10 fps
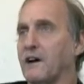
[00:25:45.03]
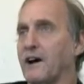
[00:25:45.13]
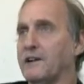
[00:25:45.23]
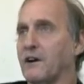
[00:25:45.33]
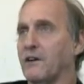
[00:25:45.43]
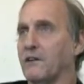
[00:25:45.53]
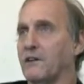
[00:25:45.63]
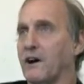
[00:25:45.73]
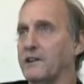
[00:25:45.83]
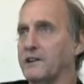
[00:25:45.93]
I
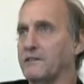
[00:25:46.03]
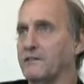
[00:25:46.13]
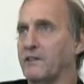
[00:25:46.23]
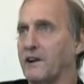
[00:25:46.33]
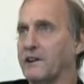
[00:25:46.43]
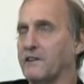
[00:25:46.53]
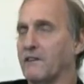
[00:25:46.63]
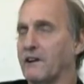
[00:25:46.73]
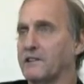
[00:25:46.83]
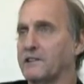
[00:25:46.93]
need plenty of
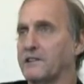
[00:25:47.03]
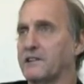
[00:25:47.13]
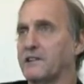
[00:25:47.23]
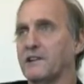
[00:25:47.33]
rest,